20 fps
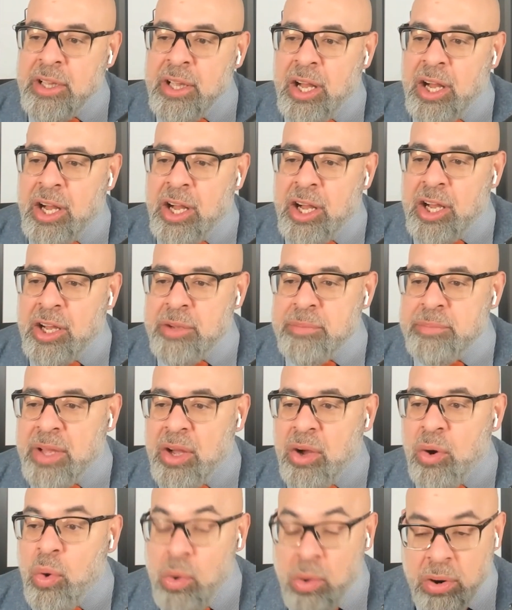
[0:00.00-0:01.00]

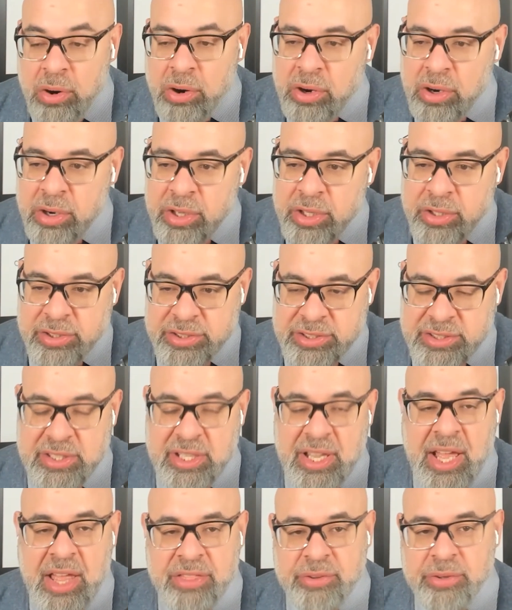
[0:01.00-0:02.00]
Or you're
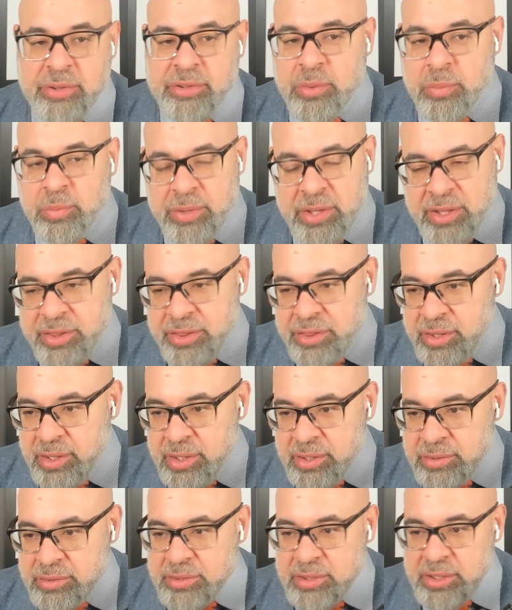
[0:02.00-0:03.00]
slathered with
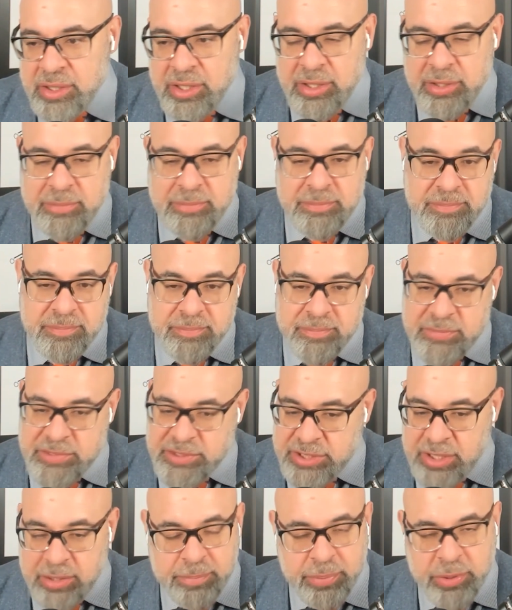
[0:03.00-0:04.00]

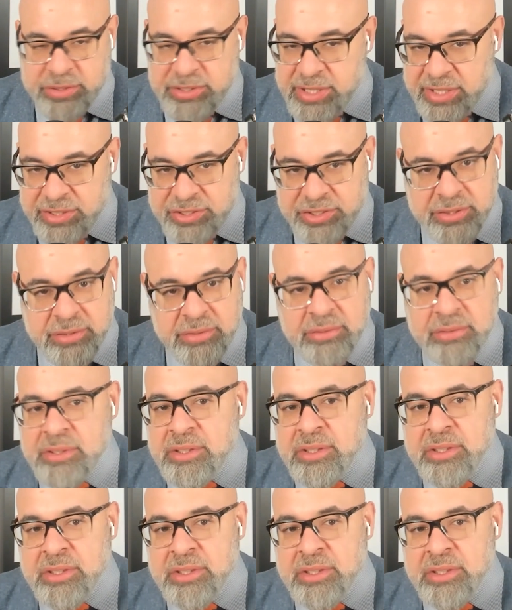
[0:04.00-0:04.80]
sun protection,